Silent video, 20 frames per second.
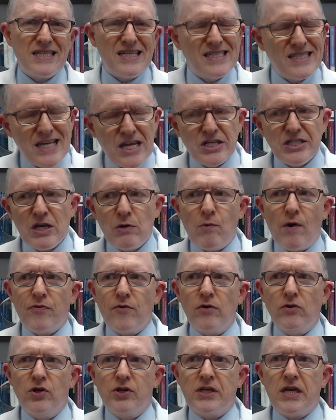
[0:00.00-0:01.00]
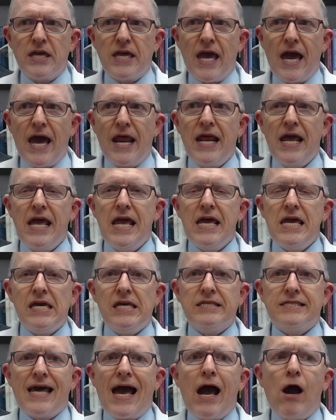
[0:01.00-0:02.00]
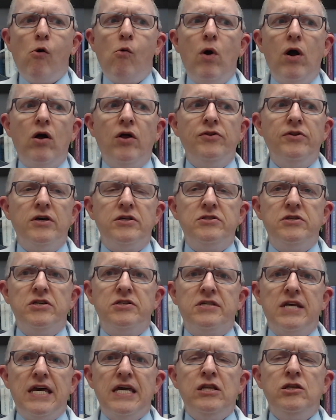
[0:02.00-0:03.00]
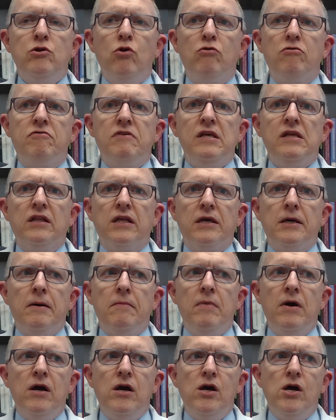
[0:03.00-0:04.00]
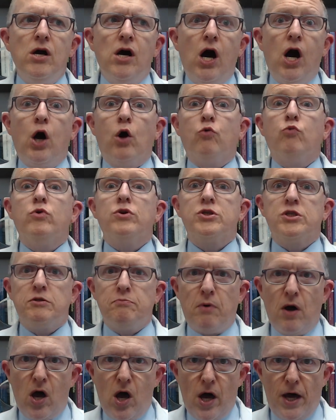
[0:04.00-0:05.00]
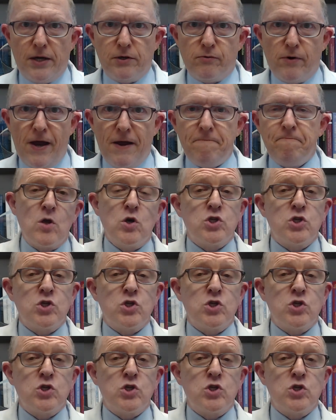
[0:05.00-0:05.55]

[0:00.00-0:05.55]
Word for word: Essentially what they're looking at is how well does this endothelium uh, respond, right?